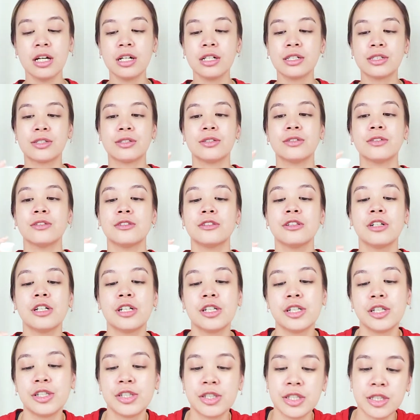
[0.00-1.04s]
So
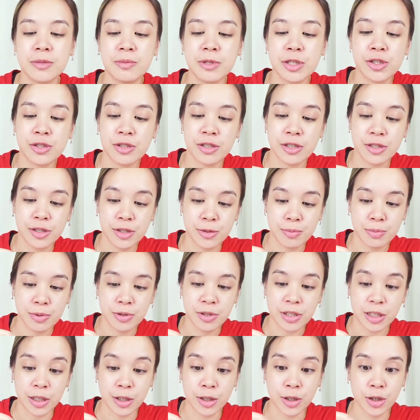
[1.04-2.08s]
just be sure to
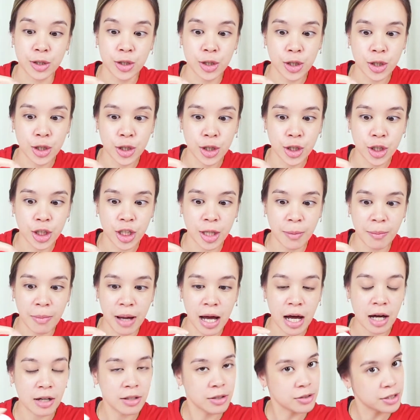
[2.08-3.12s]
put a good
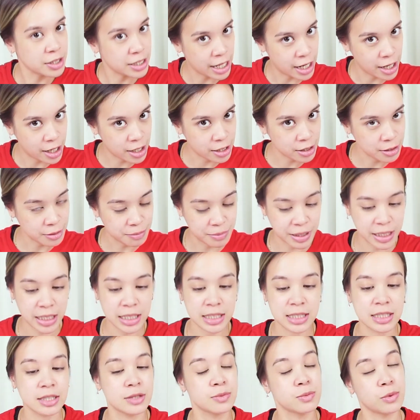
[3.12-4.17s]
amount on there
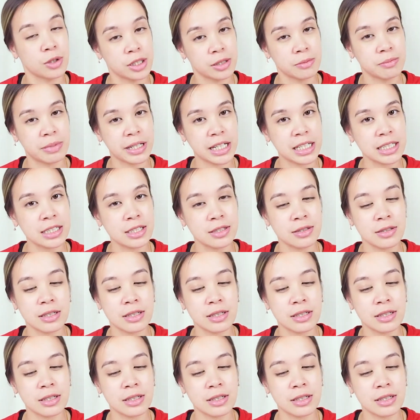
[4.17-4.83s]
because it's water-based,